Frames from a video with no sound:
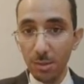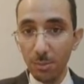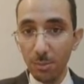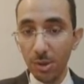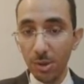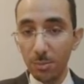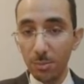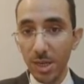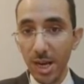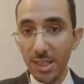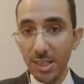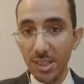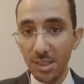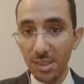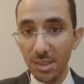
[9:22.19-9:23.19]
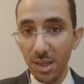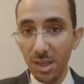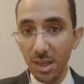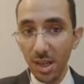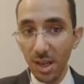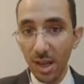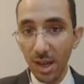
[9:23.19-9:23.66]
support prices
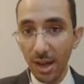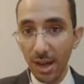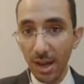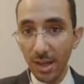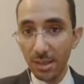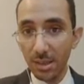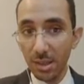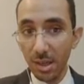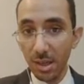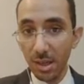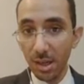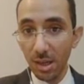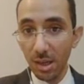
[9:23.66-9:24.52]
and